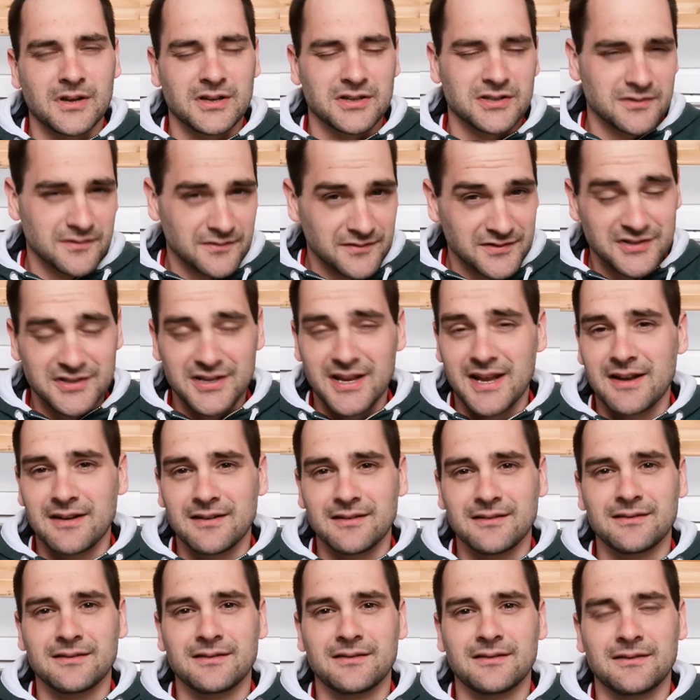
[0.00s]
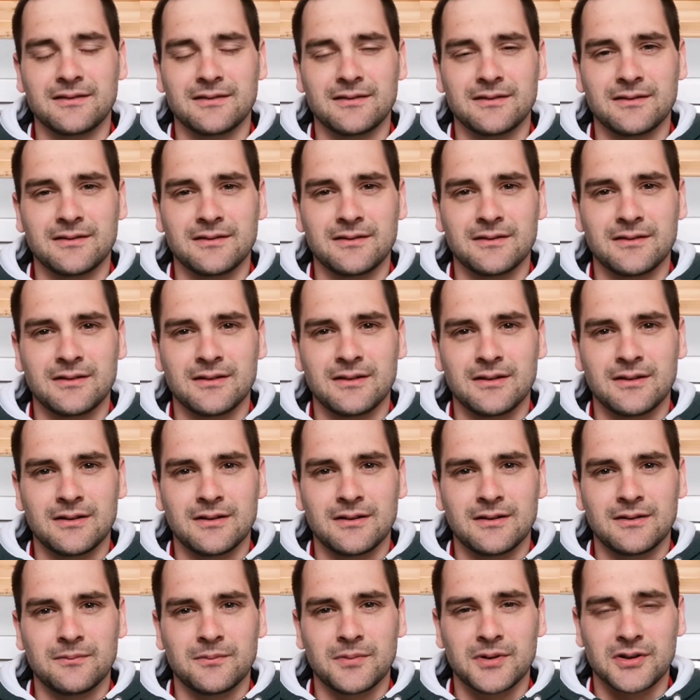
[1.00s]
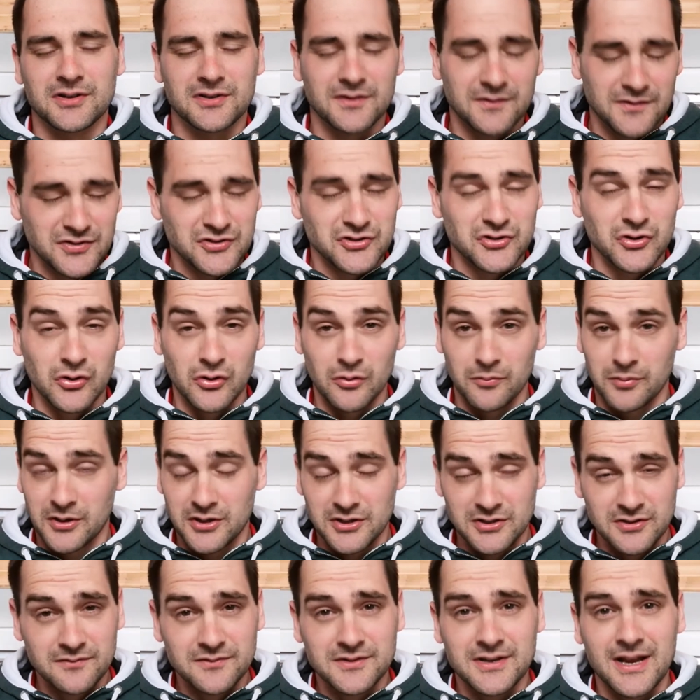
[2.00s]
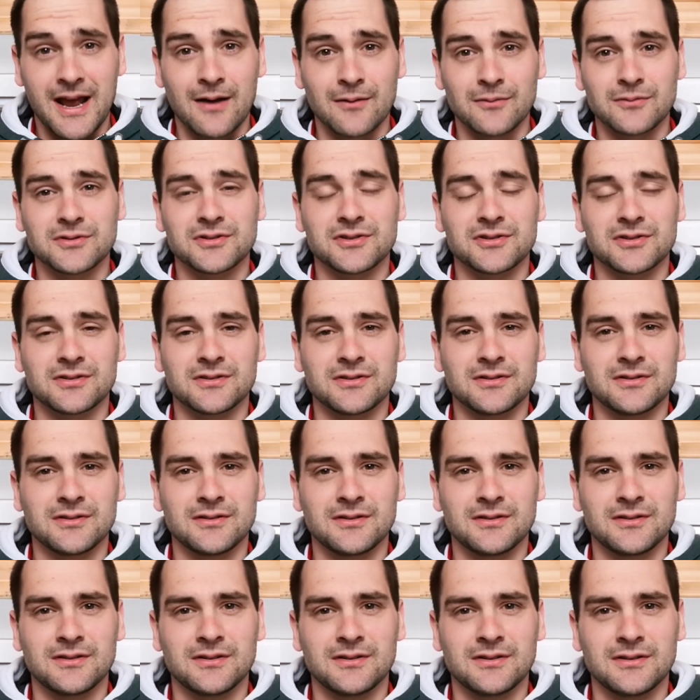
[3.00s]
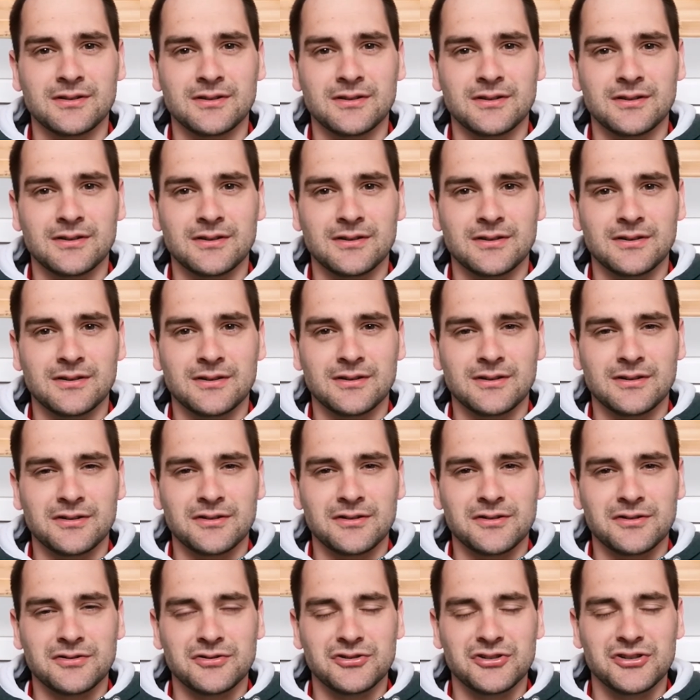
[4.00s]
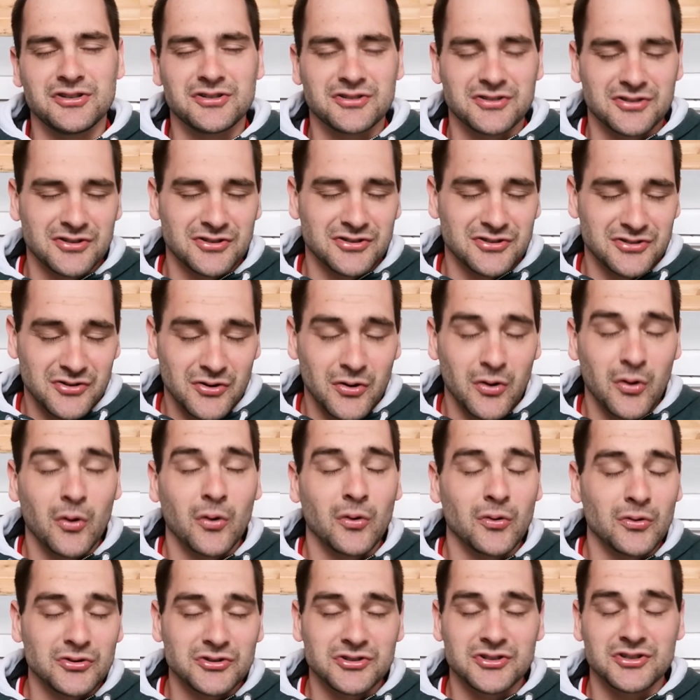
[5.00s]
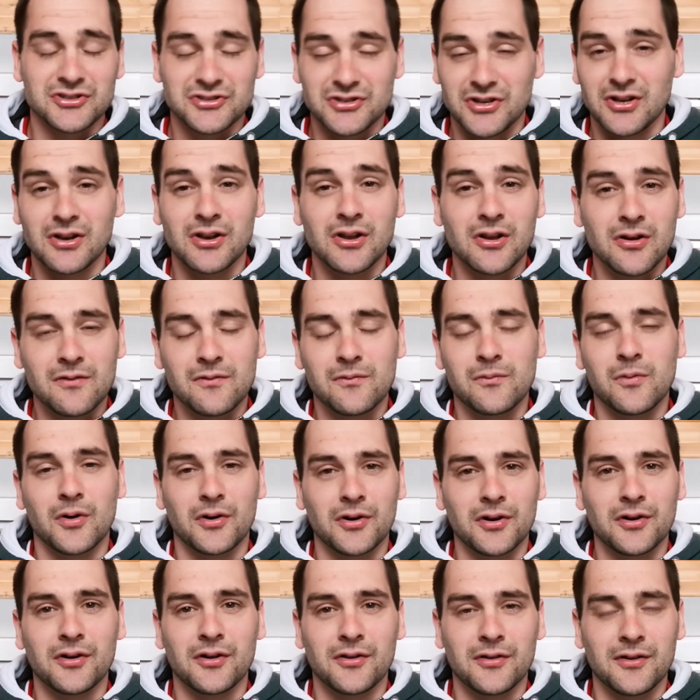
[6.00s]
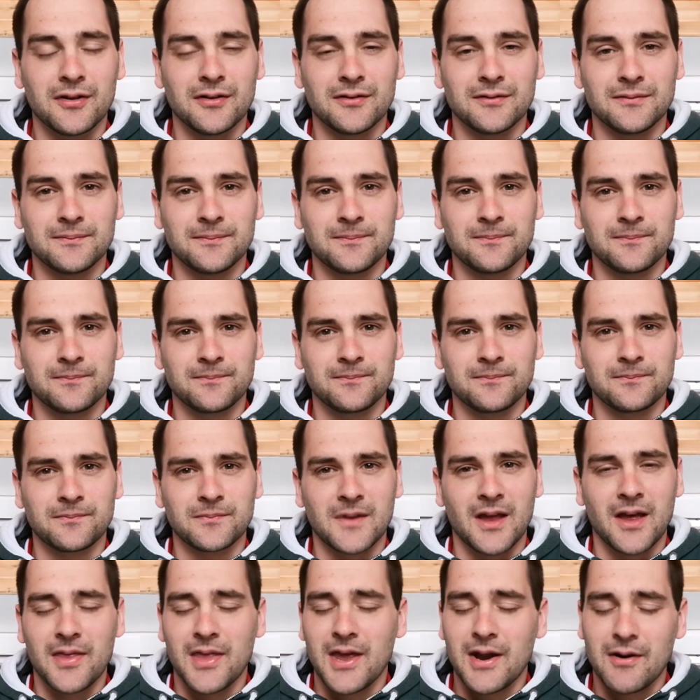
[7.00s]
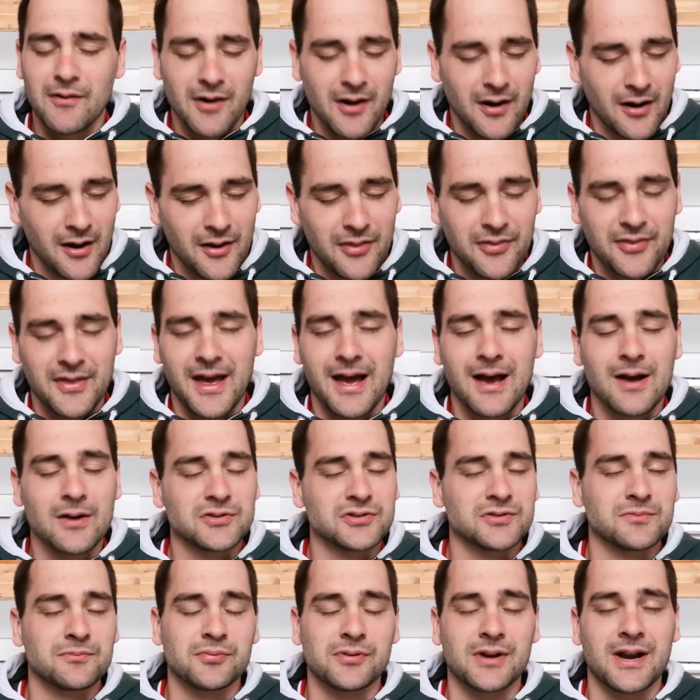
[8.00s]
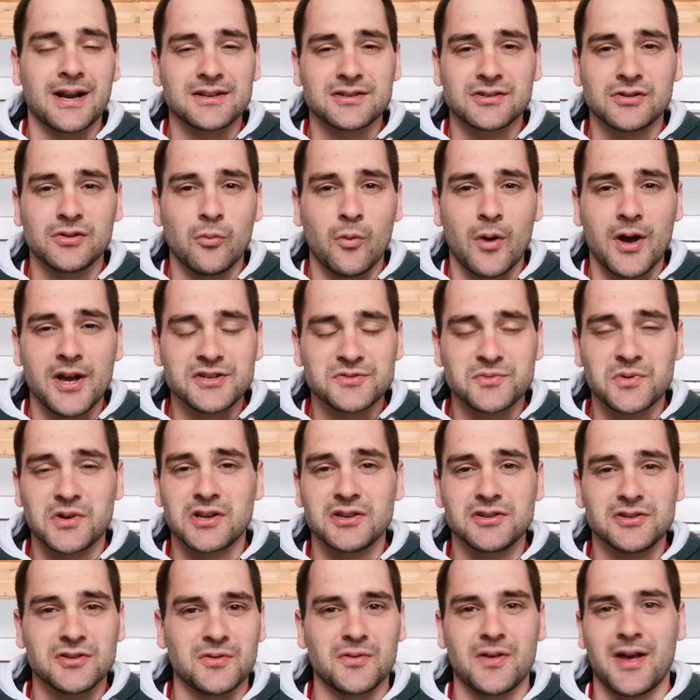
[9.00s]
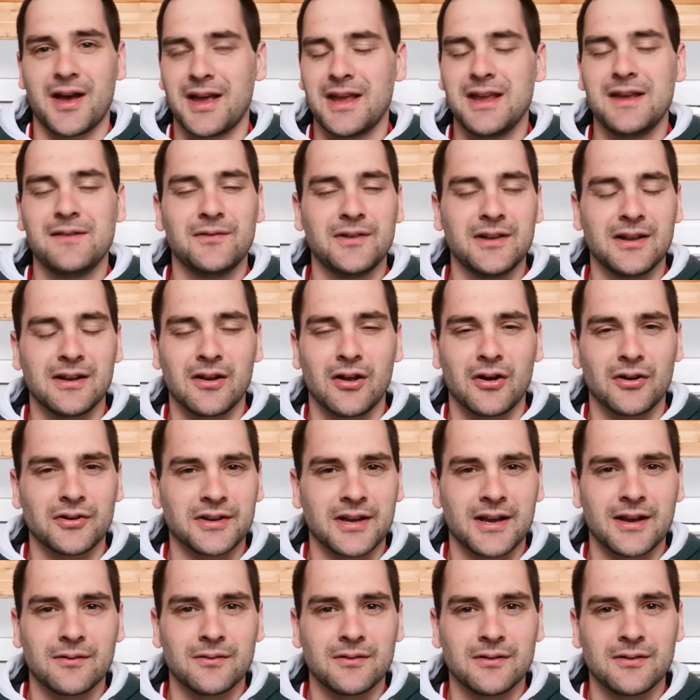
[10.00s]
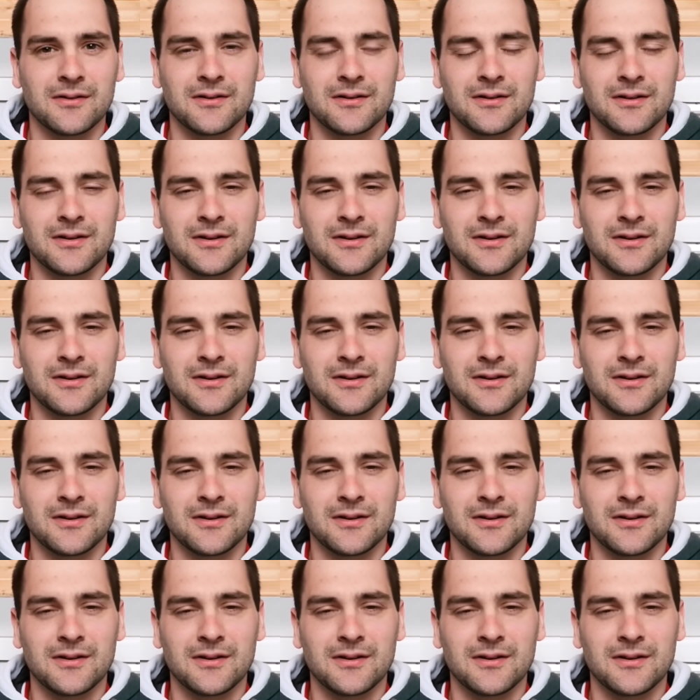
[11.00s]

because of sin, because of struggle, because of doubts. Jesus calls us to love one another, and there are a thousand practical ways we can do that, even in lockdown.